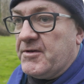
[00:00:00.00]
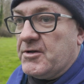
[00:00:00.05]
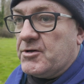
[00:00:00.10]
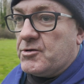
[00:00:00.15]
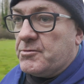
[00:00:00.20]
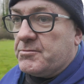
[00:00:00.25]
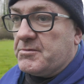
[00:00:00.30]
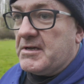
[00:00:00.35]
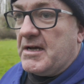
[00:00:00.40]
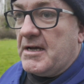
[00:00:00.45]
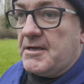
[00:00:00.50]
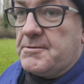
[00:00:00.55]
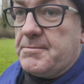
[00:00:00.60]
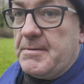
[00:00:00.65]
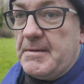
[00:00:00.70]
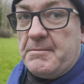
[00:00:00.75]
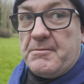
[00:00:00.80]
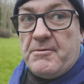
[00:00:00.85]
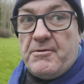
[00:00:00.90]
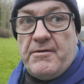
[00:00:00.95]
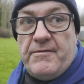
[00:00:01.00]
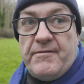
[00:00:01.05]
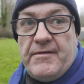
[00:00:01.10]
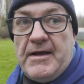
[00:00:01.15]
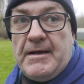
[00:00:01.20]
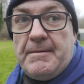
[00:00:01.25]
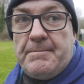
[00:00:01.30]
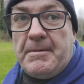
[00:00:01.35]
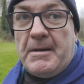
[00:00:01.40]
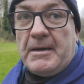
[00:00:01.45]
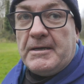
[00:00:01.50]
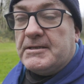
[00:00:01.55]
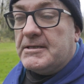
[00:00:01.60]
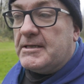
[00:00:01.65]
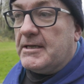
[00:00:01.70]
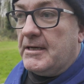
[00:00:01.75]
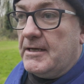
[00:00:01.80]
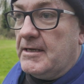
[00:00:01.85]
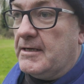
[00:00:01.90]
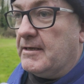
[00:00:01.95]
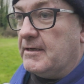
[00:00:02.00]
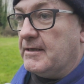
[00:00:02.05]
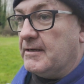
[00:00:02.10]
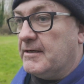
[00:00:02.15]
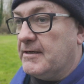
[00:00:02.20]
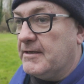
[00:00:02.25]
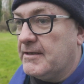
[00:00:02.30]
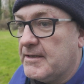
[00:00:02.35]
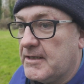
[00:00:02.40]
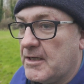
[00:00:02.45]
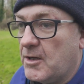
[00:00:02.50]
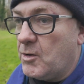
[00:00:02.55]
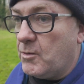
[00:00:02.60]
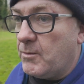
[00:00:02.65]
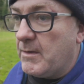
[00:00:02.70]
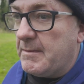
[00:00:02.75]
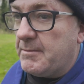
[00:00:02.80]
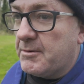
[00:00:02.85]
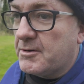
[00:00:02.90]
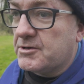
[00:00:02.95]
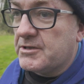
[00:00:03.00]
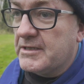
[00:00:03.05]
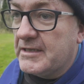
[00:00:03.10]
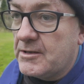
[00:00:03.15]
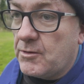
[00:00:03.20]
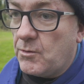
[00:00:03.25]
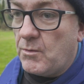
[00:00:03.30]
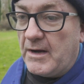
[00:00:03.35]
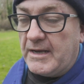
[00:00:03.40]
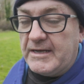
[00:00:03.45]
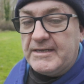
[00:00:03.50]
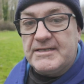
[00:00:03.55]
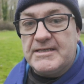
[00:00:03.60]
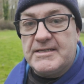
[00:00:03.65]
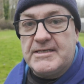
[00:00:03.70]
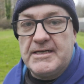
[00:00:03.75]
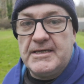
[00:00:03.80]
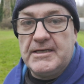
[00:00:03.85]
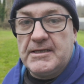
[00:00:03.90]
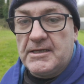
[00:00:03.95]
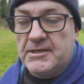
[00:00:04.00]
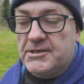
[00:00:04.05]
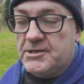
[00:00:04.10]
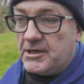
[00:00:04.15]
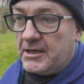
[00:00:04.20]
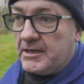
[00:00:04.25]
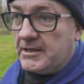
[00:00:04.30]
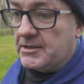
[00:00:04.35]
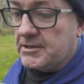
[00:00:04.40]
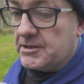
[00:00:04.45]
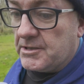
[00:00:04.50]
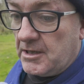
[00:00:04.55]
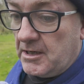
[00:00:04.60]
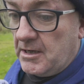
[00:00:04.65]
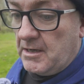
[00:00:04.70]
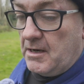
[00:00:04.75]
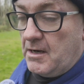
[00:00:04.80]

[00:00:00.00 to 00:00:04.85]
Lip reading: sometimes people revert back to the old way because they don't like to see that change.